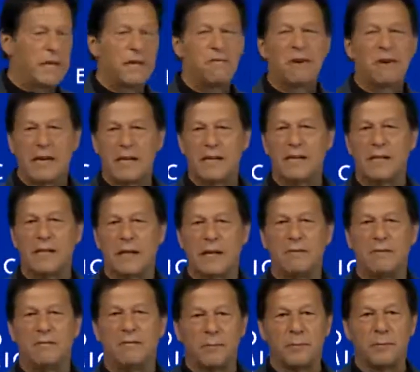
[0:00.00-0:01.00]
We had
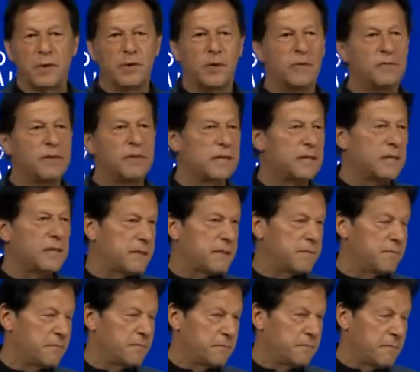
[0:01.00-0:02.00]
militant groups in
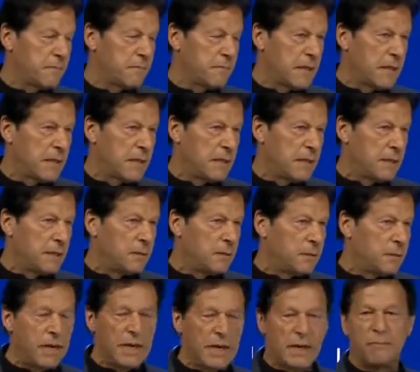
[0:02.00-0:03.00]
Pakistan trained
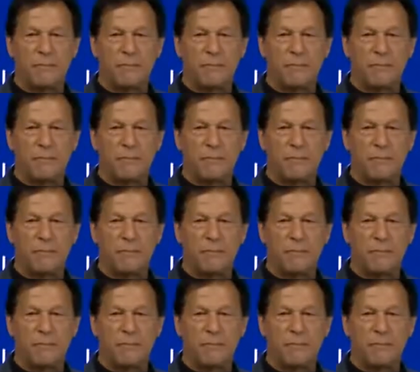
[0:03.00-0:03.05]
to